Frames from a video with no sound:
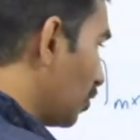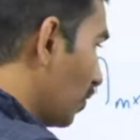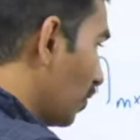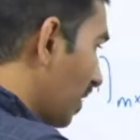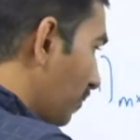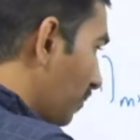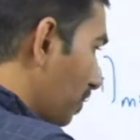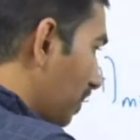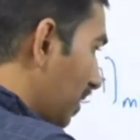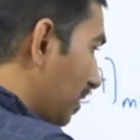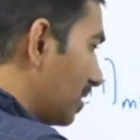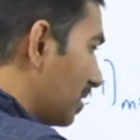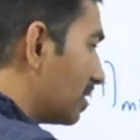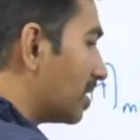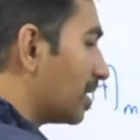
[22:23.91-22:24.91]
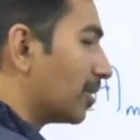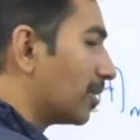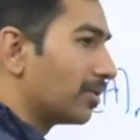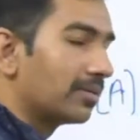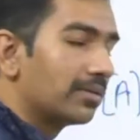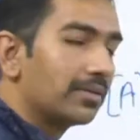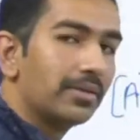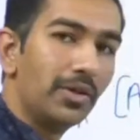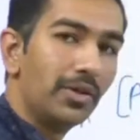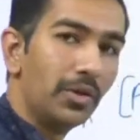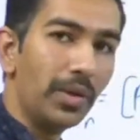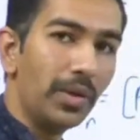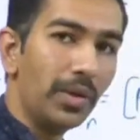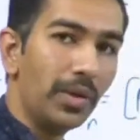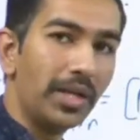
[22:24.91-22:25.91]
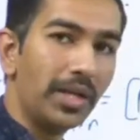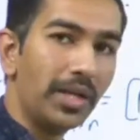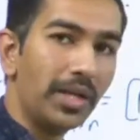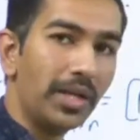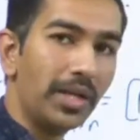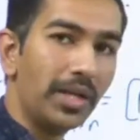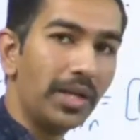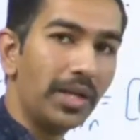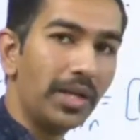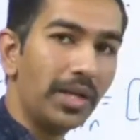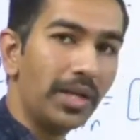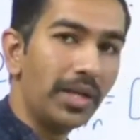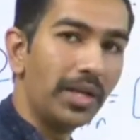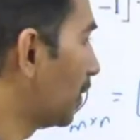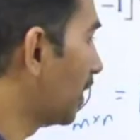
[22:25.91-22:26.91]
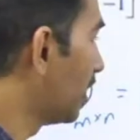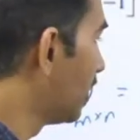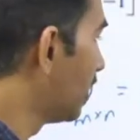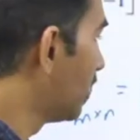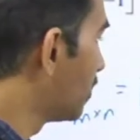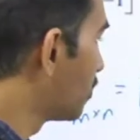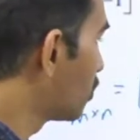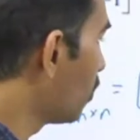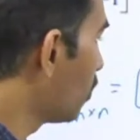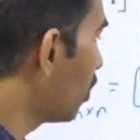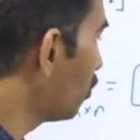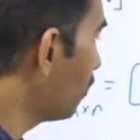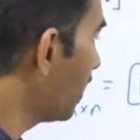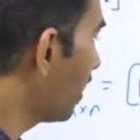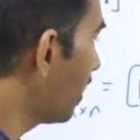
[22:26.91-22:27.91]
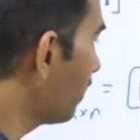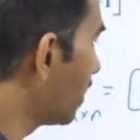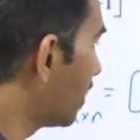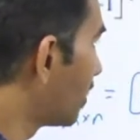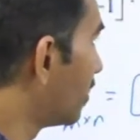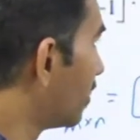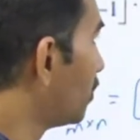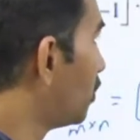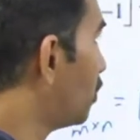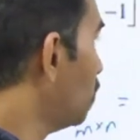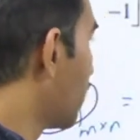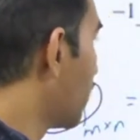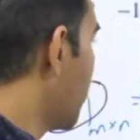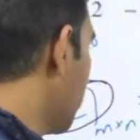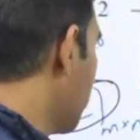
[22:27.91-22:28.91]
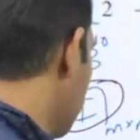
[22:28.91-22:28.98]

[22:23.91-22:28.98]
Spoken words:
You have to make this 0. Do anything. Okay. So what do we have here? 2, right?